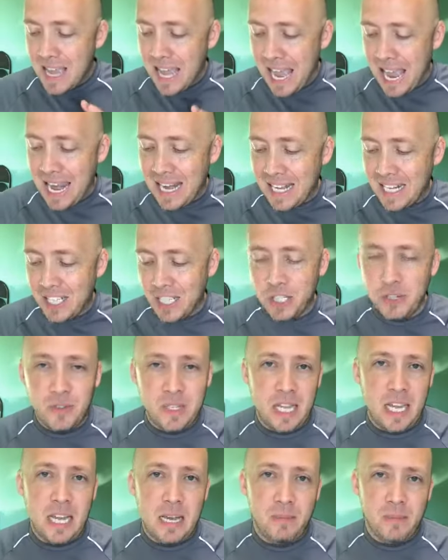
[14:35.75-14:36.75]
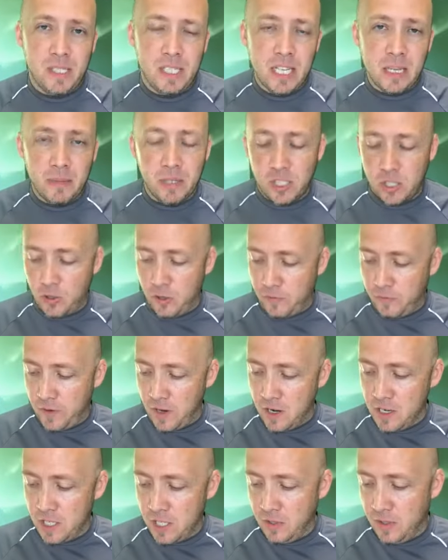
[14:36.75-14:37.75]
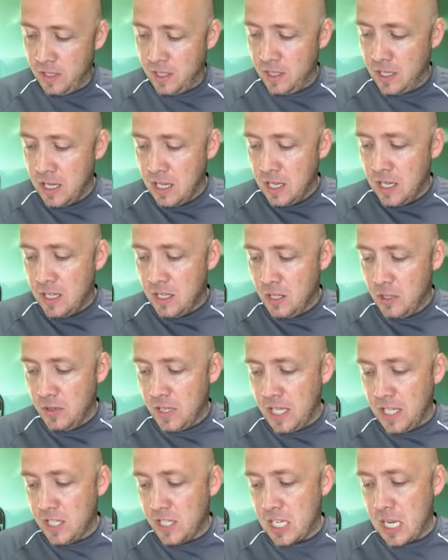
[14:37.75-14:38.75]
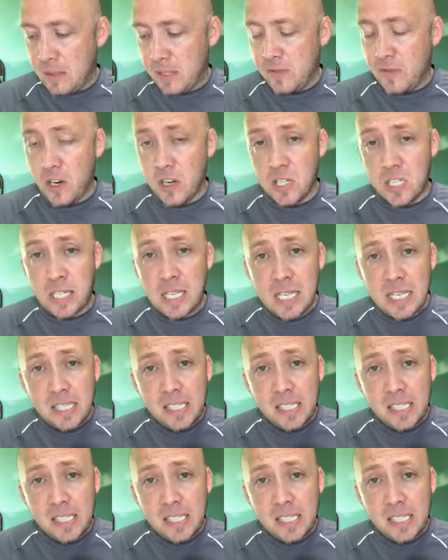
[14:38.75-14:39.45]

82 times demons are referred to in the New King James Version.